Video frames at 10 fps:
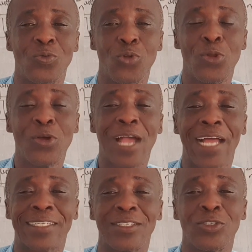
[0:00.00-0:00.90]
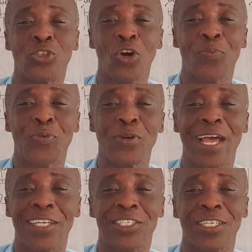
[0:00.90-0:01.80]
We look at job
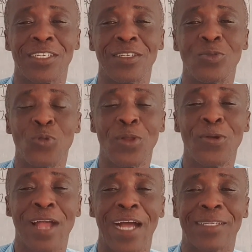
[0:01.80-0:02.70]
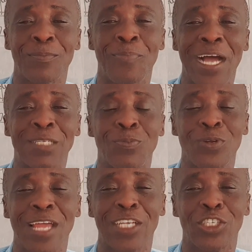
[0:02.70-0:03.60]
production, we look at batch
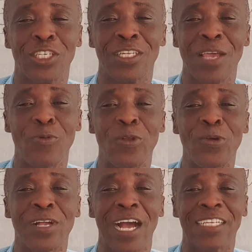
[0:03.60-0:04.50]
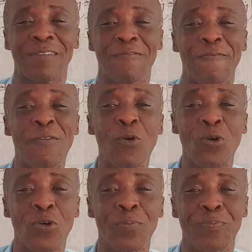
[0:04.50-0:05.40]
production, and we look at
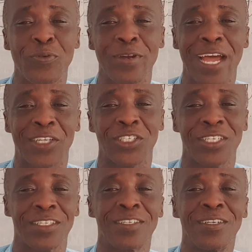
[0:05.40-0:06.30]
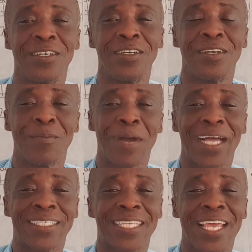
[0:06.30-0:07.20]
flow production. But
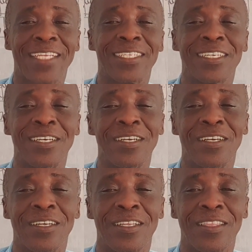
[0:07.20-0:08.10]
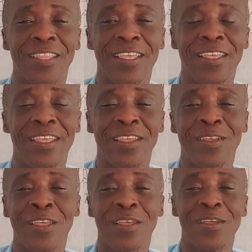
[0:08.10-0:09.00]
I said the
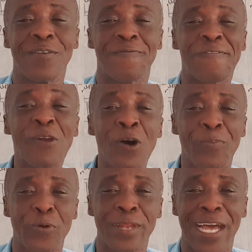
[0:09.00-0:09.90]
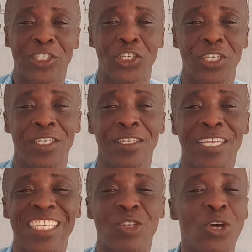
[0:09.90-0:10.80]
flow production
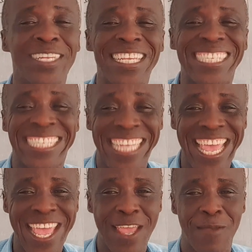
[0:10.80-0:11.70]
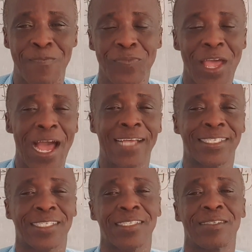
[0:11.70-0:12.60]
is not the same
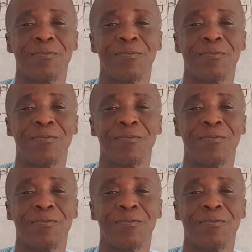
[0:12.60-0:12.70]
as